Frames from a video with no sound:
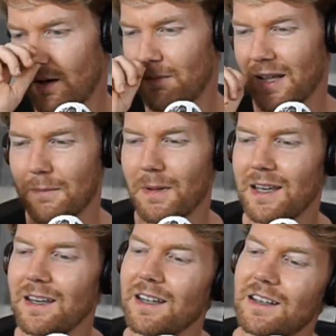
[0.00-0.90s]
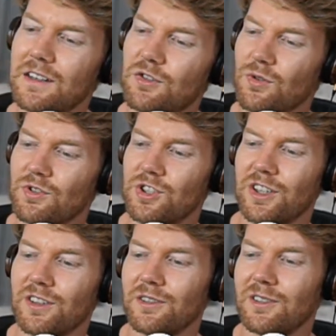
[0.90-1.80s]
Like making an intro
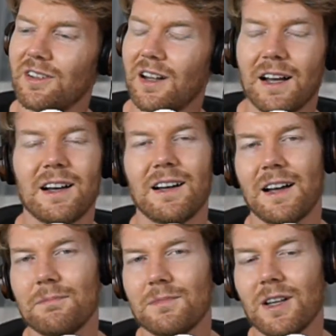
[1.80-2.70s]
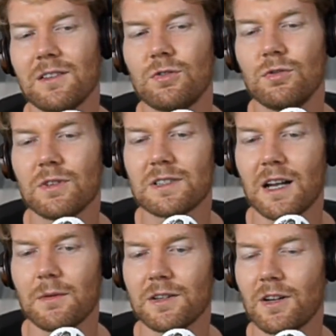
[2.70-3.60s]
jingle. I'm not too
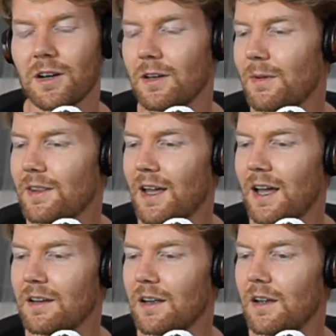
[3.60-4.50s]
excited about talking about that.